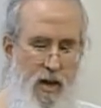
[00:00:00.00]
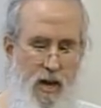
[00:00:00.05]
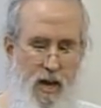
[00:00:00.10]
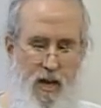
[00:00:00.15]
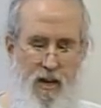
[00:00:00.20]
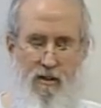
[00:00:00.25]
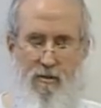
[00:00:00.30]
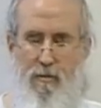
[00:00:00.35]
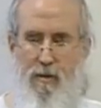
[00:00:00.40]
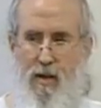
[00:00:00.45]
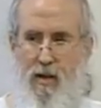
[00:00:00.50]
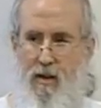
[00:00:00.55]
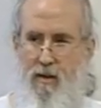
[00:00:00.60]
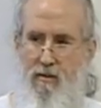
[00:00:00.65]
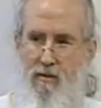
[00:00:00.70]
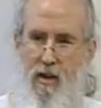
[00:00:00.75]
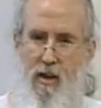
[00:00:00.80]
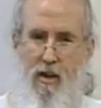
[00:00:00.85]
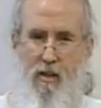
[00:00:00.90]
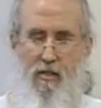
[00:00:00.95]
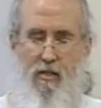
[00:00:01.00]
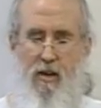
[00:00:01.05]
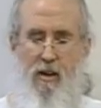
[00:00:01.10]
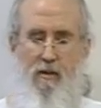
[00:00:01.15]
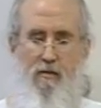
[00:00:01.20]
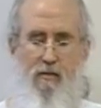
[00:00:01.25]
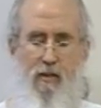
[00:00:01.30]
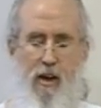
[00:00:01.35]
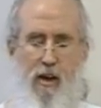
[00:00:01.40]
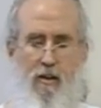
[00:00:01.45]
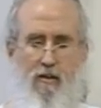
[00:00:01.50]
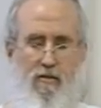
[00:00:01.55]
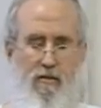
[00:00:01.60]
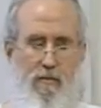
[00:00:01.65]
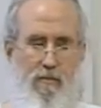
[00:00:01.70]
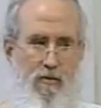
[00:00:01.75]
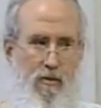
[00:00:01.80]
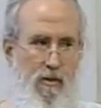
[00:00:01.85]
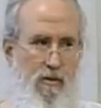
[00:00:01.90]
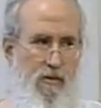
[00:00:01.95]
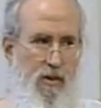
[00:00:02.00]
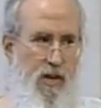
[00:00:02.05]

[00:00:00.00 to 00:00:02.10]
And it's because they found some sort of